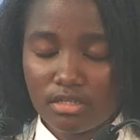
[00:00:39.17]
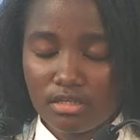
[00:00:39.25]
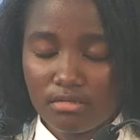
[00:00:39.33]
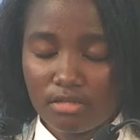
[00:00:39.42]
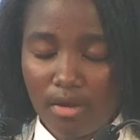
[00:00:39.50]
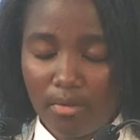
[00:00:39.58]

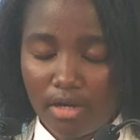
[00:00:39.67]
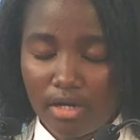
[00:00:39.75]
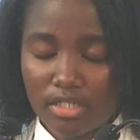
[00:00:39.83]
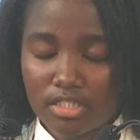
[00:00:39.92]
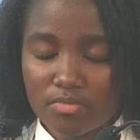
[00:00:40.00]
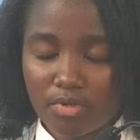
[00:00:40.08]
our
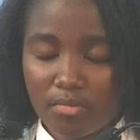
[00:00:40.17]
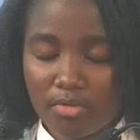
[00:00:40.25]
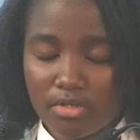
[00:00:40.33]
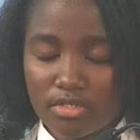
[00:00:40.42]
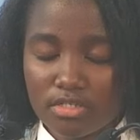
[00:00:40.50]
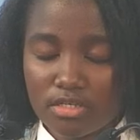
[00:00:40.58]
hearts may be
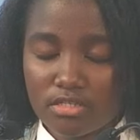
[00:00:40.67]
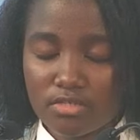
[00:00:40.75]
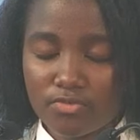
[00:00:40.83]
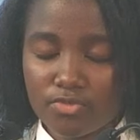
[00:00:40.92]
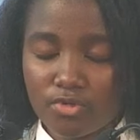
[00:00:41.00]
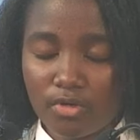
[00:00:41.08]

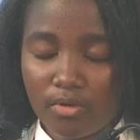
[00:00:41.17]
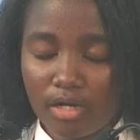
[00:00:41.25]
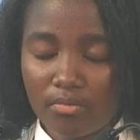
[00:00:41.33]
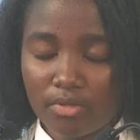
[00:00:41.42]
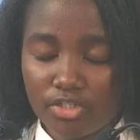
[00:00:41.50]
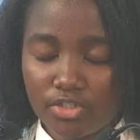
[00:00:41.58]
receptive to your word,
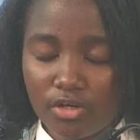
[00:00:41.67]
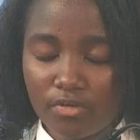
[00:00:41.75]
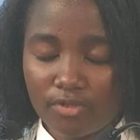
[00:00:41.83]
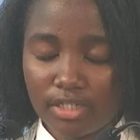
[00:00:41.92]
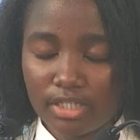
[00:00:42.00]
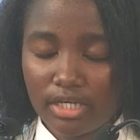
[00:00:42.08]
my dear
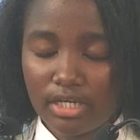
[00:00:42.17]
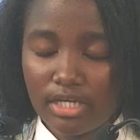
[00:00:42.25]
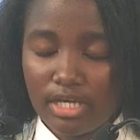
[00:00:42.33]
Father,